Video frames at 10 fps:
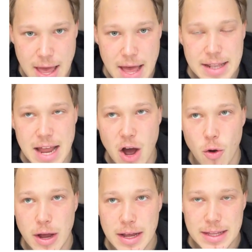Now,
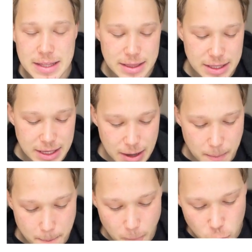the
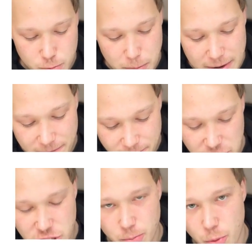most
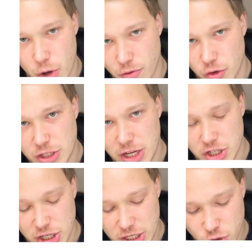beneficial point of
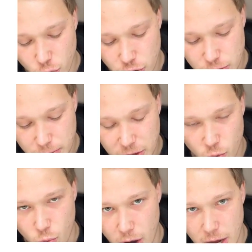rotation is going to be the
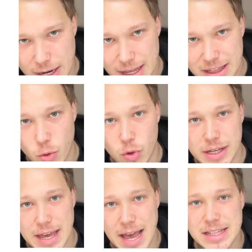one that will
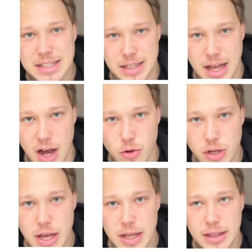cancel out
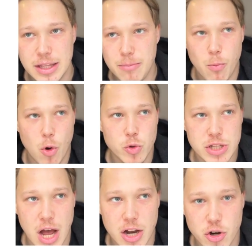the most
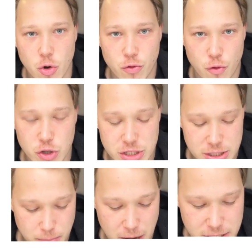unknown forces
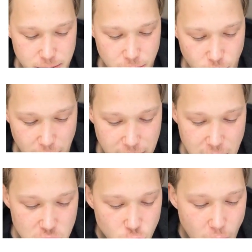possible, right?
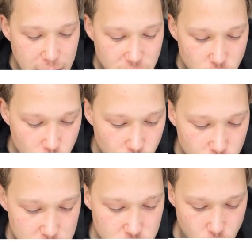So I don't know
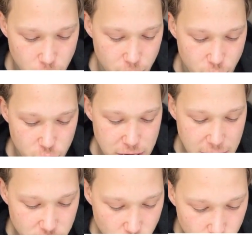this normal force, I
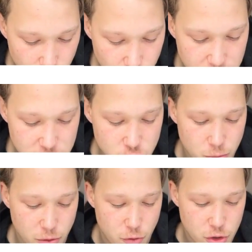don't know this
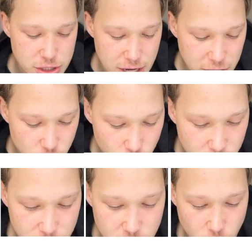normal force, and I don't
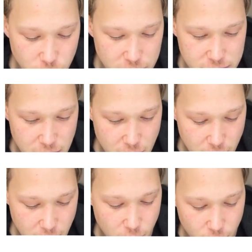even know this
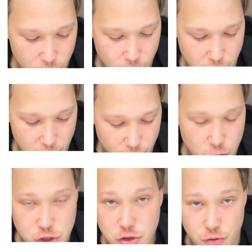
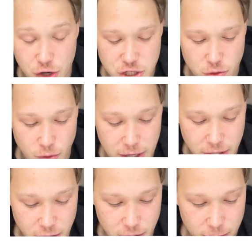force of friction right
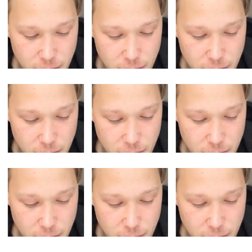here.